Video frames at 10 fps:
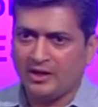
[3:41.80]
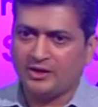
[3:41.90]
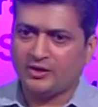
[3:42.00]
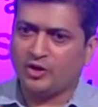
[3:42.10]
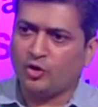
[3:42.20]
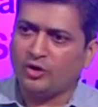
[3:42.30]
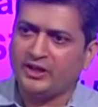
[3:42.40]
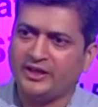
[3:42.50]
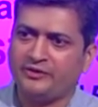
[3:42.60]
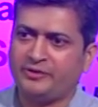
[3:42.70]
They all
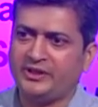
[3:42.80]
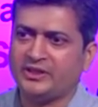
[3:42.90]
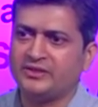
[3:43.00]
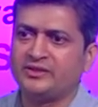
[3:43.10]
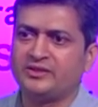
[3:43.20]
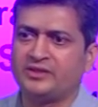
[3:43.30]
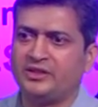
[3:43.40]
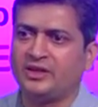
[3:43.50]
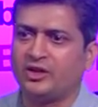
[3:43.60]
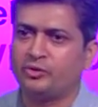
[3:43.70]
have very
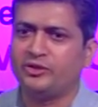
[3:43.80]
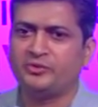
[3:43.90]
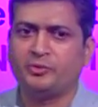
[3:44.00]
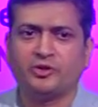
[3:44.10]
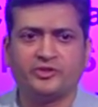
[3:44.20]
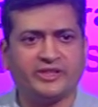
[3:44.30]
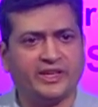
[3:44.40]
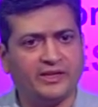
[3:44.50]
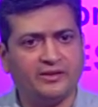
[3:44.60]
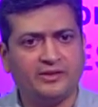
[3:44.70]
consistent ROEs because,
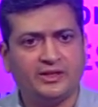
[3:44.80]
again,